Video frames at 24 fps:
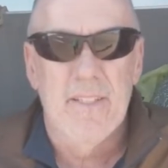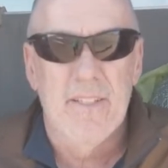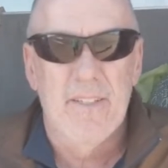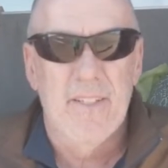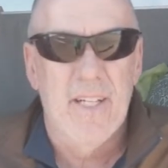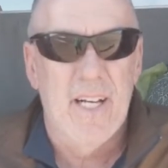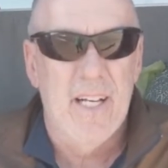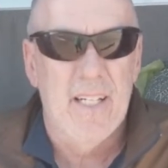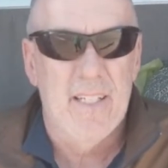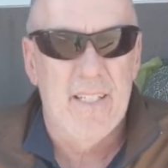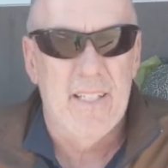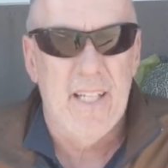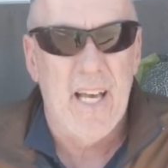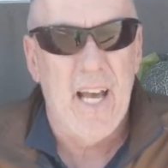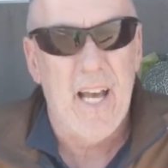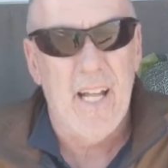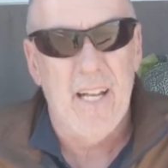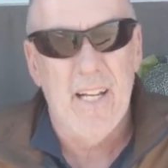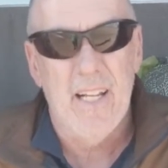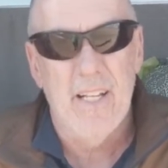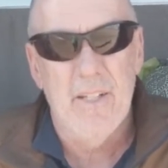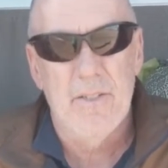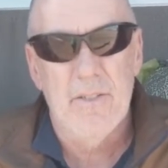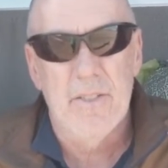They're not
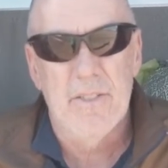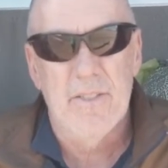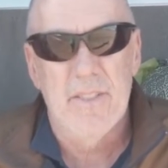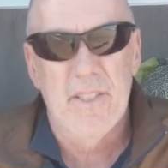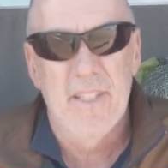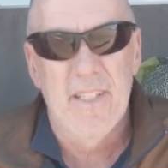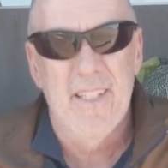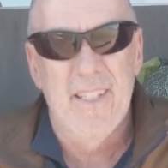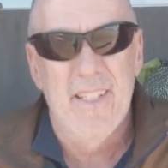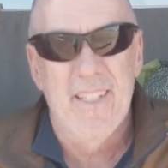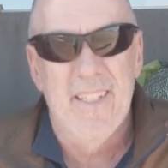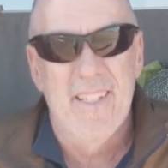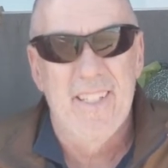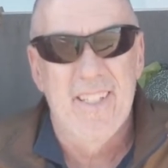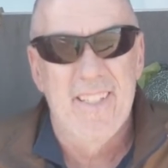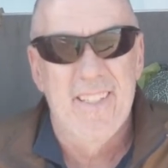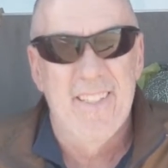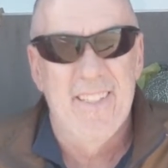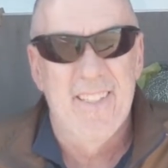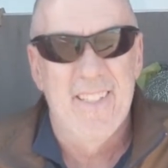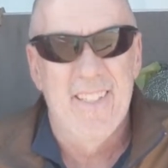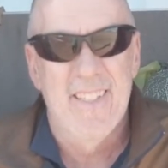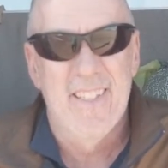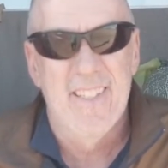that interested
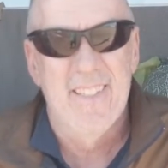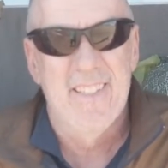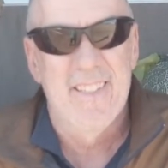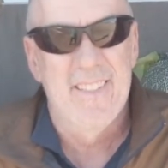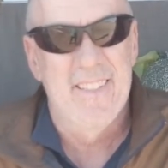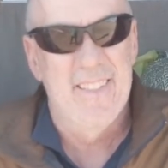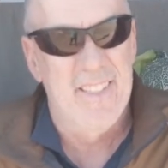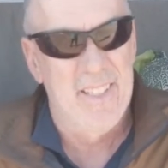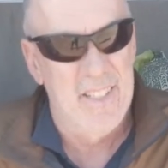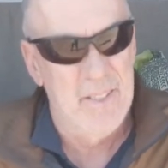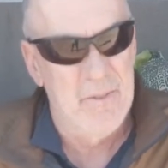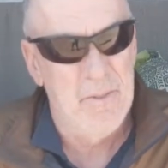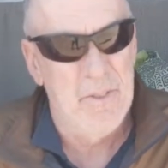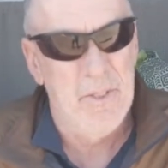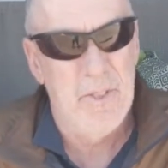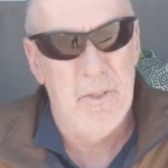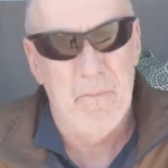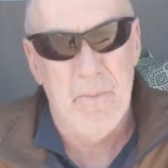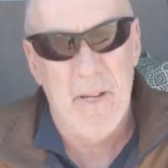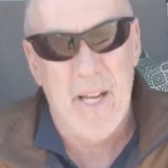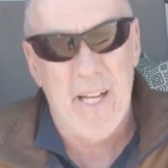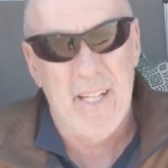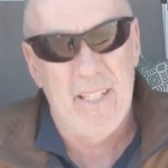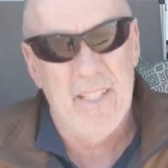in dealing with
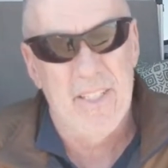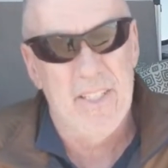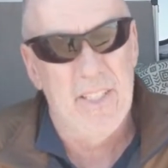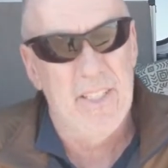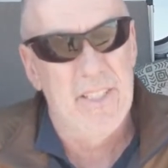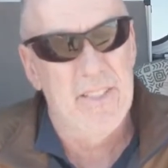your packages.